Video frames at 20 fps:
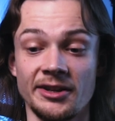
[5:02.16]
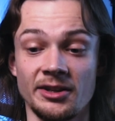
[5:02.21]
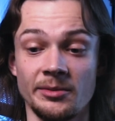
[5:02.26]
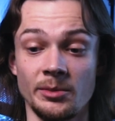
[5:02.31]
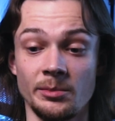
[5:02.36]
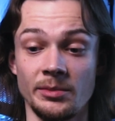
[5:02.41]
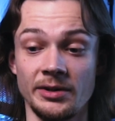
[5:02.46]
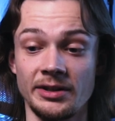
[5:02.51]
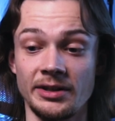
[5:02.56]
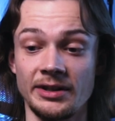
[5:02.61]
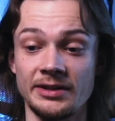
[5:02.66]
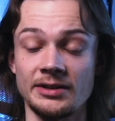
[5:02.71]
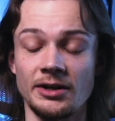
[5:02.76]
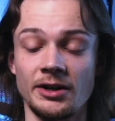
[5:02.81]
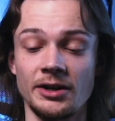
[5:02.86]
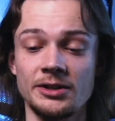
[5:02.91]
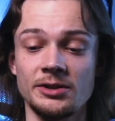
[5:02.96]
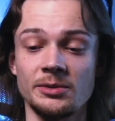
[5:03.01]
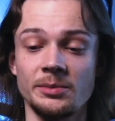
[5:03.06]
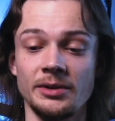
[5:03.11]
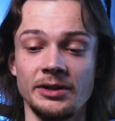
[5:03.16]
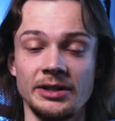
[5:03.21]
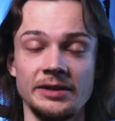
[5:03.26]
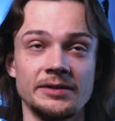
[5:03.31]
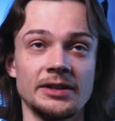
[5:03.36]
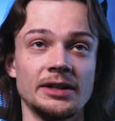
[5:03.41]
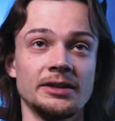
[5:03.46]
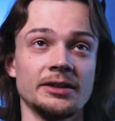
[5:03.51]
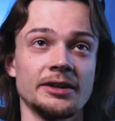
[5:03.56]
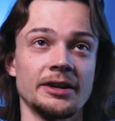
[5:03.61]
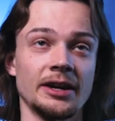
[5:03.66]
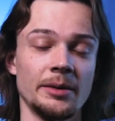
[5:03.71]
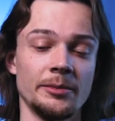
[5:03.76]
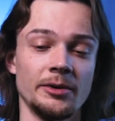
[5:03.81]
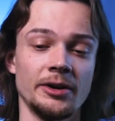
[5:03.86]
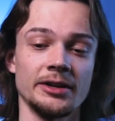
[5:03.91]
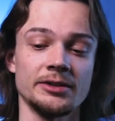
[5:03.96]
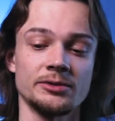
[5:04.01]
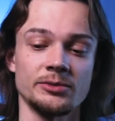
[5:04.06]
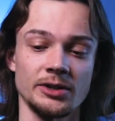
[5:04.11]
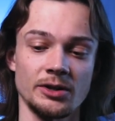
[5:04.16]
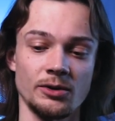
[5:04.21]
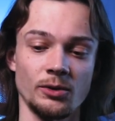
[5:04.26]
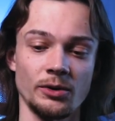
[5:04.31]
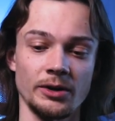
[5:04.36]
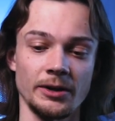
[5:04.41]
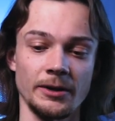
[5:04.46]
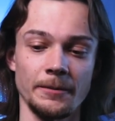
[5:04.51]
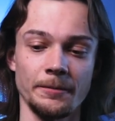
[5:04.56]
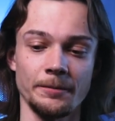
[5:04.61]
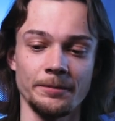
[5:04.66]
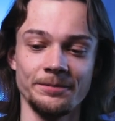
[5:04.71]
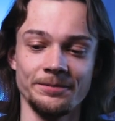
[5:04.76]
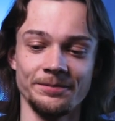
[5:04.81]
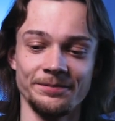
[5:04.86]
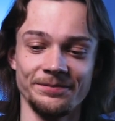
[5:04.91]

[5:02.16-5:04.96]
not even it's hard to believe that the camera is recording.